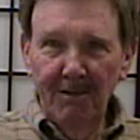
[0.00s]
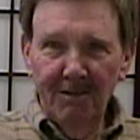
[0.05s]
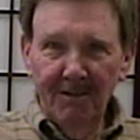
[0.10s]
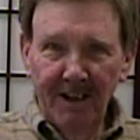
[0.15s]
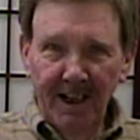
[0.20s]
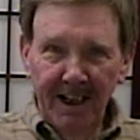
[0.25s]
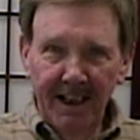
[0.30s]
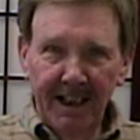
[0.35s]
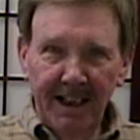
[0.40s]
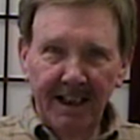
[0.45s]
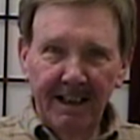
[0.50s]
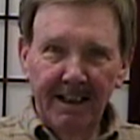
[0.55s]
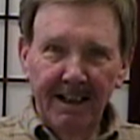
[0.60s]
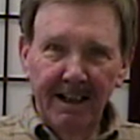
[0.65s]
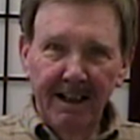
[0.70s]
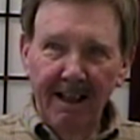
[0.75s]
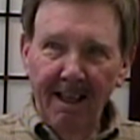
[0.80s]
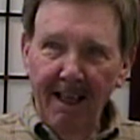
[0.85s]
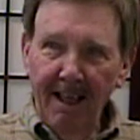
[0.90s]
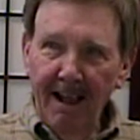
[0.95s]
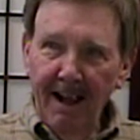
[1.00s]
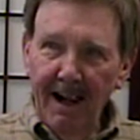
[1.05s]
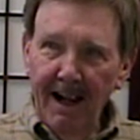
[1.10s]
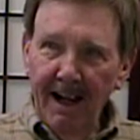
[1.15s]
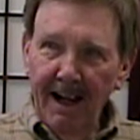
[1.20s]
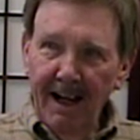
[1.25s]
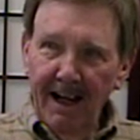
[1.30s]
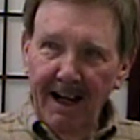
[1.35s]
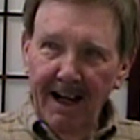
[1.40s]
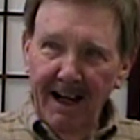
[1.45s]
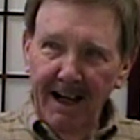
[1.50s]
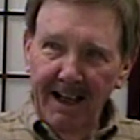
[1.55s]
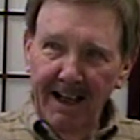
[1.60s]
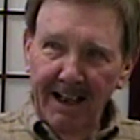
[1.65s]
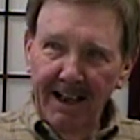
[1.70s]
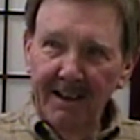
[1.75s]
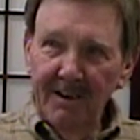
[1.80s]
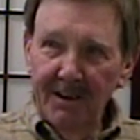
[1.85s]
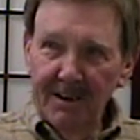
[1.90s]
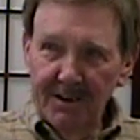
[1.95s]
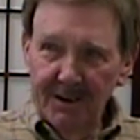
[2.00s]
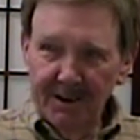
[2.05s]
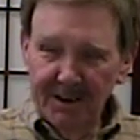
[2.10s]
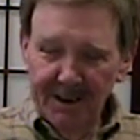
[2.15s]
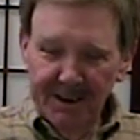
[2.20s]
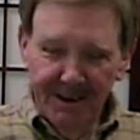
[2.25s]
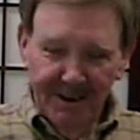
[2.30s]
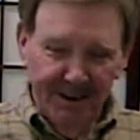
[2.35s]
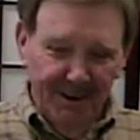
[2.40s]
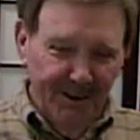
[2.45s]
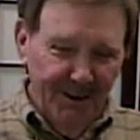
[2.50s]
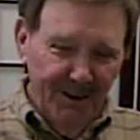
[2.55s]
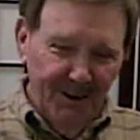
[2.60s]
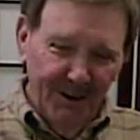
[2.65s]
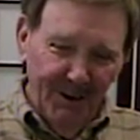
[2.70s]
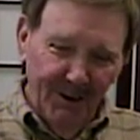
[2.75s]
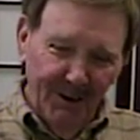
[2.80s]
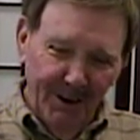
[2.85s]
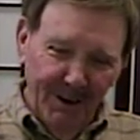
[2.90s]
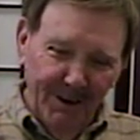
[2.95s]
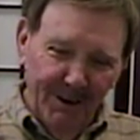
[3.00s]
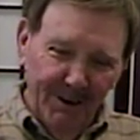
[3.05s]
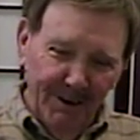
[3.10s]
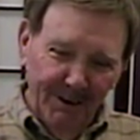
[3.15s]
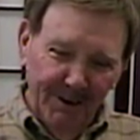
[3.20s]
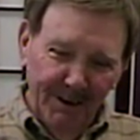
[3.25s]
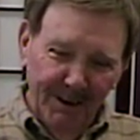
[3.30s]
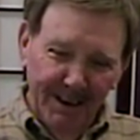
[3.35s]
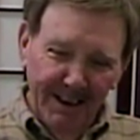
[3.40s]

fighting, this is a good story too.